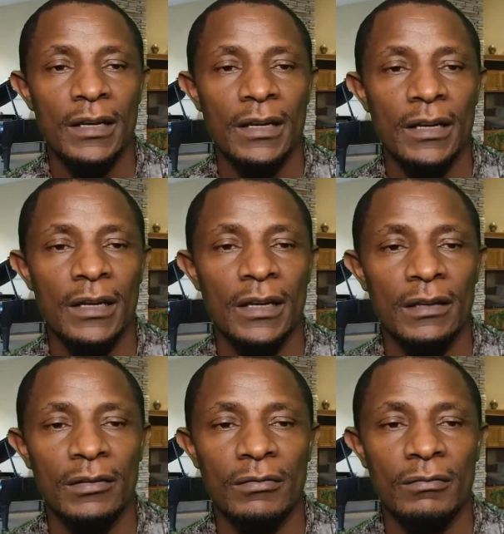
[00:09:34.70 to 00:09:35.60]
it's
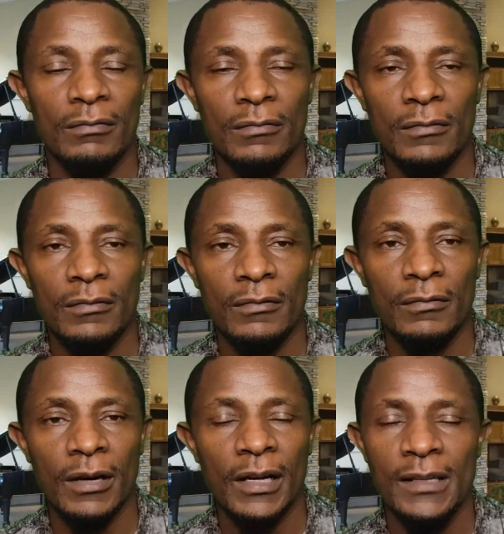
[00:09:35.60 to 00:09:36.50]

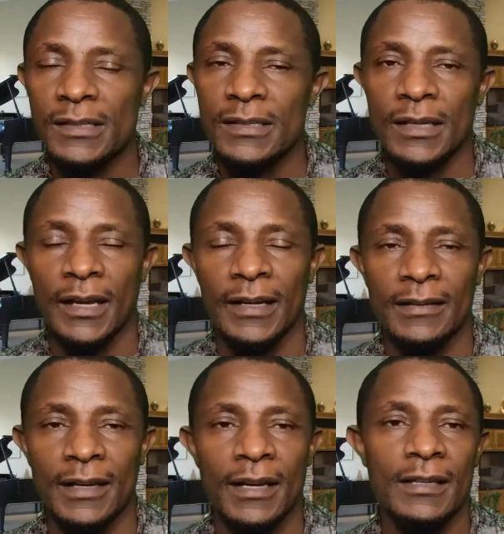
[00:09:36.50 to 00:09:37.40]
quite
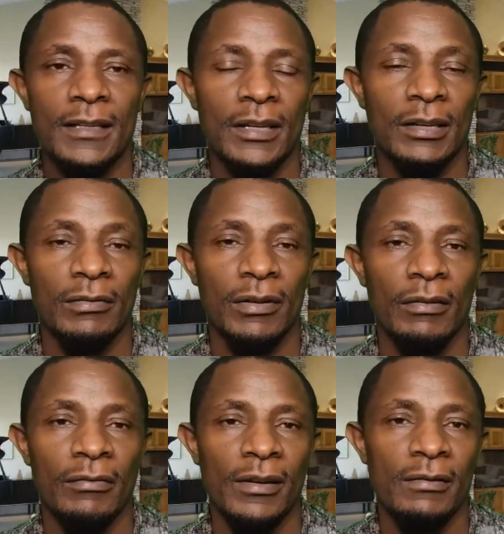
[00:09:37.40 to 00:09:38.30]
exciting if you
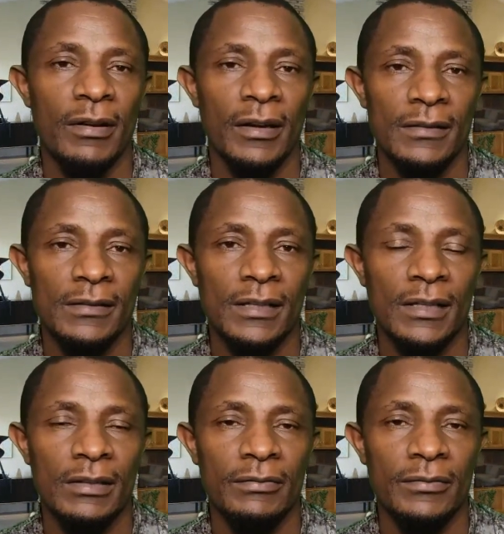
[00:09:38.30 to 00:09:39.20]
have never
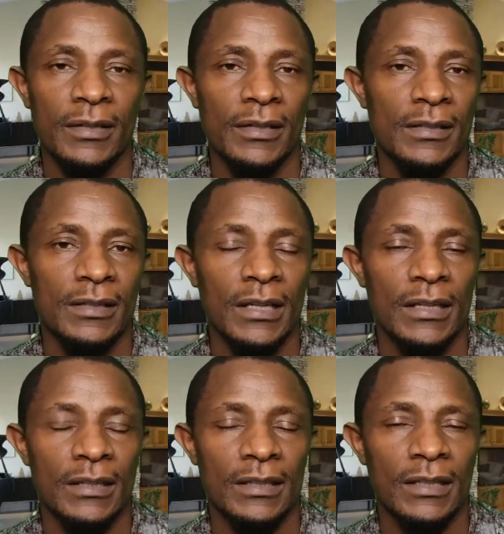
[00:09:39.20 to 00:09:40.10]
lived in such
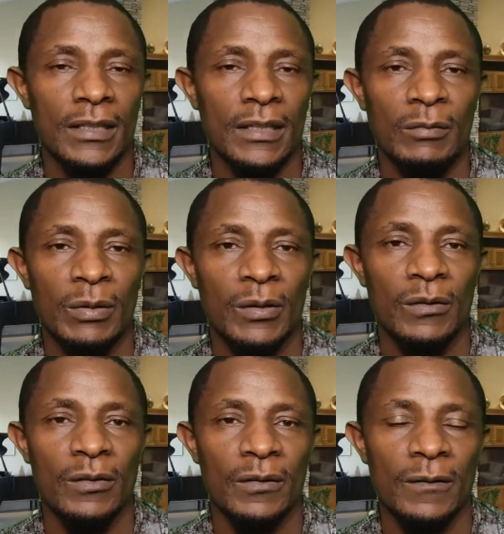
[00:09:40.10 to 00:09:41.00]
a setting
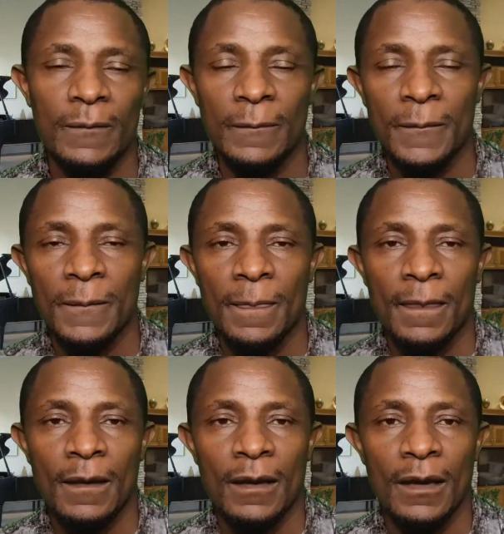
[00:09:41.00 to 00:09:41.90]
because
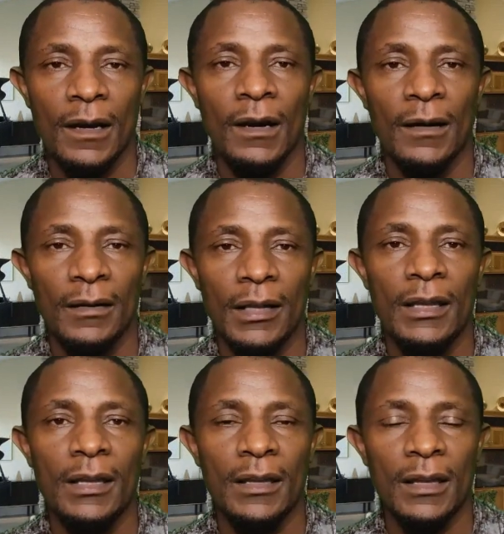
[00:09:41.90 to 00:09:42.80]

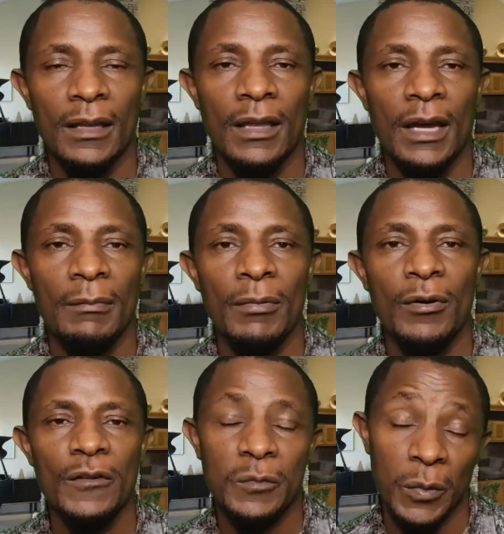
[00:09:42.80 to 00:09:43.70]
they are
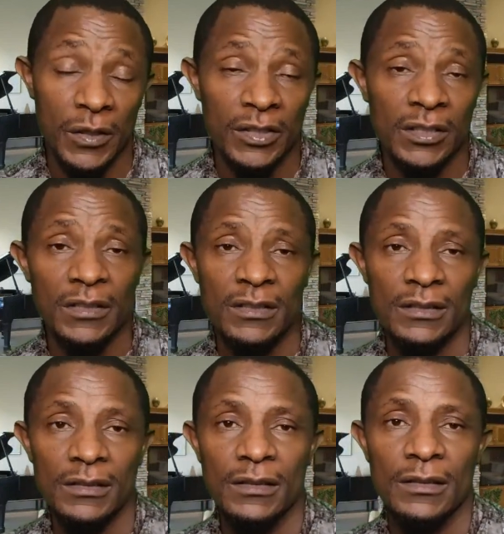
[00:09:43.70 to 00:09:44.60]
more spacious
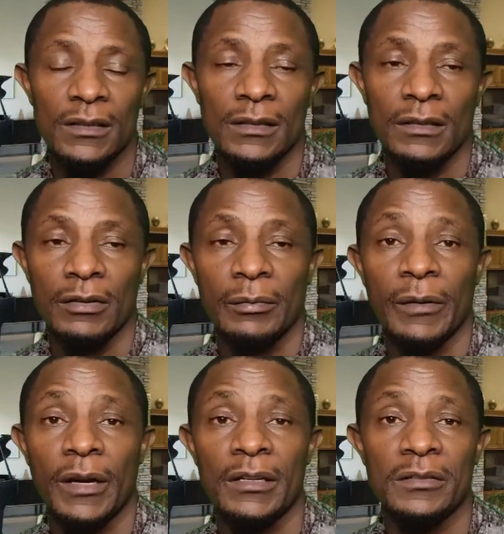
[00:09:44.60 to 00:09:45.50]

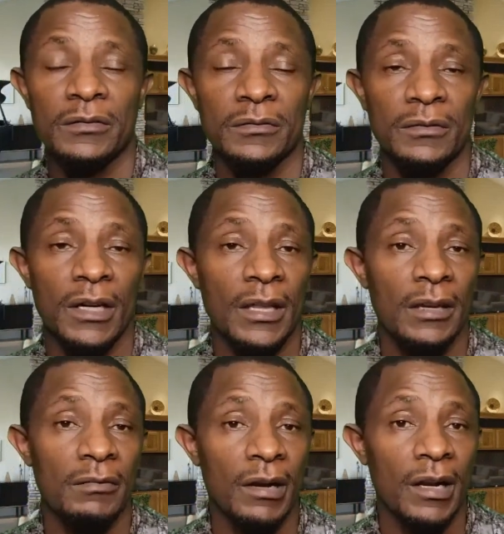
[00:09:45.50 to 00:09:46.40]
compared to other
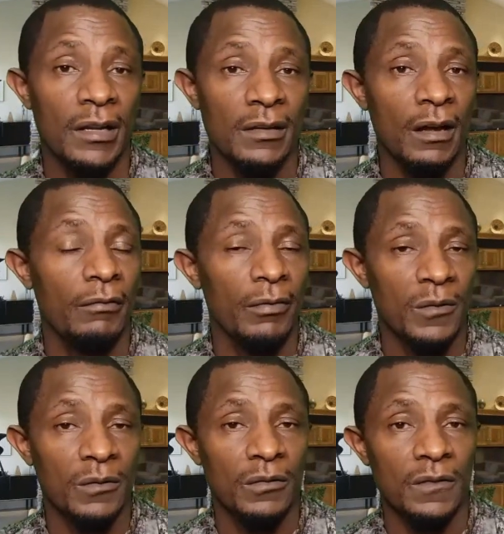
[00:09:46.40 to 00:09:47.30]
dwellings I've
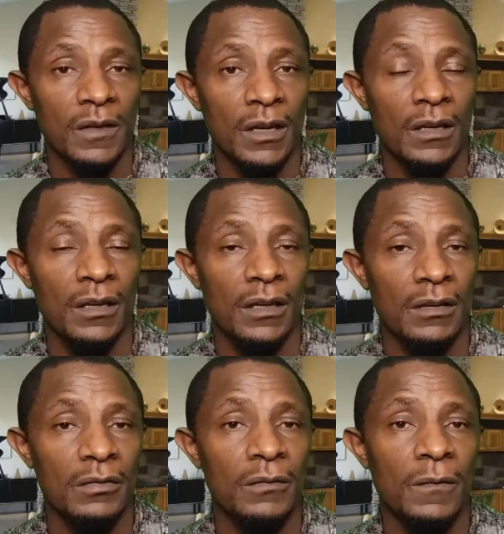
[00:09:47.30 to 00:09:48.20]
also stayed
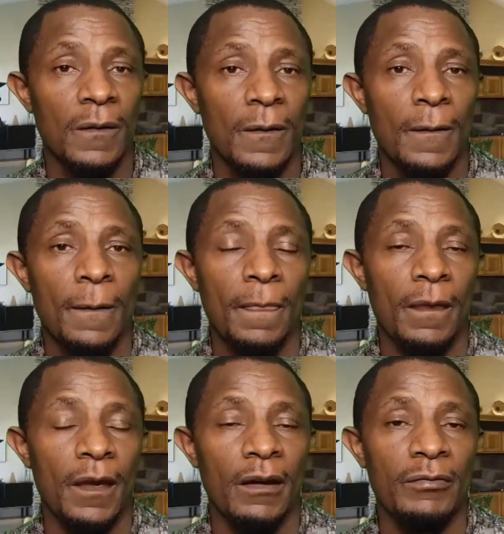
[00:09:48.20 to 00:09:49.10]
into. They
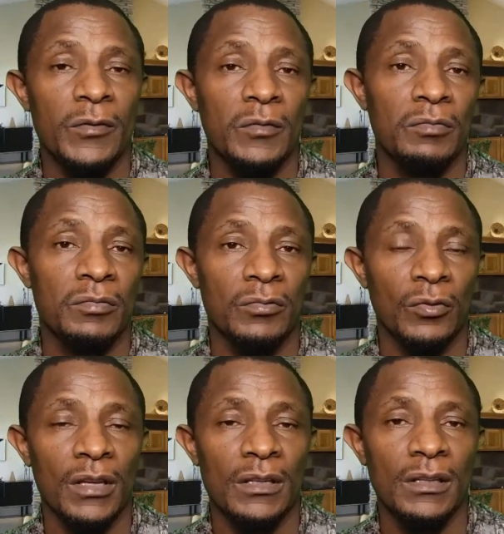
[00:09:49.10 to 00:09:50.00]
have
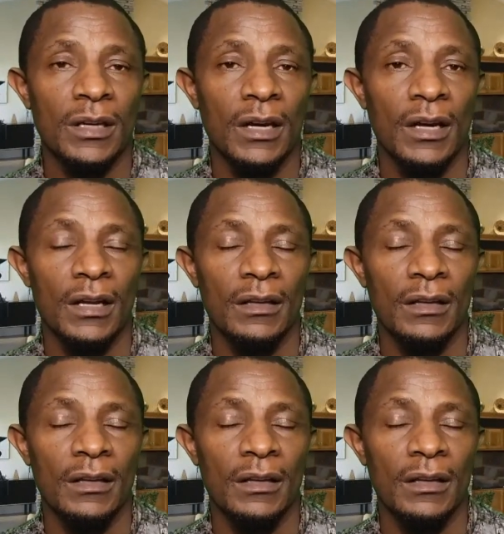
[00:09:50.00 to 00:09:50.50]
sweat, a